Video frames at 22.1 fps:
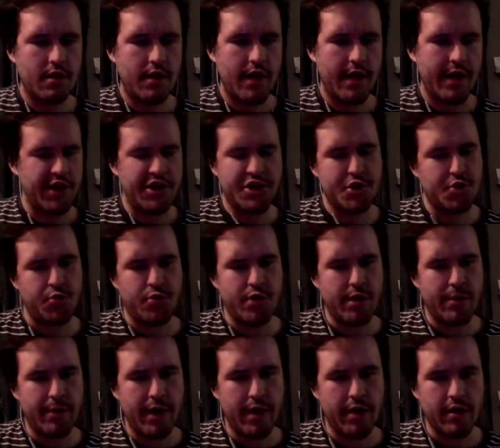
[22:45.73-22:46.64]
I could just
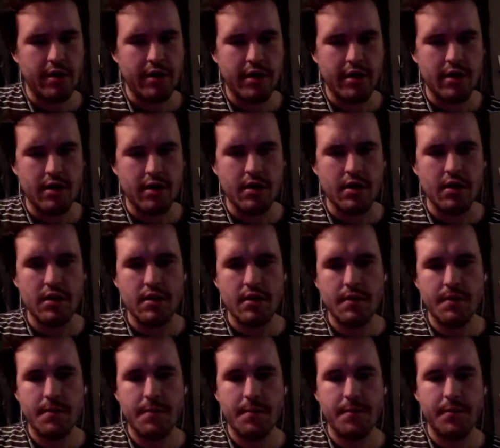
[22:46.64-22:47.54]
read about it later.
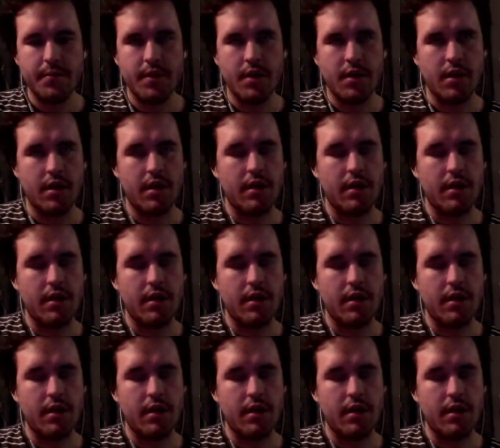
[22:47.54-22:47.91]
Okay.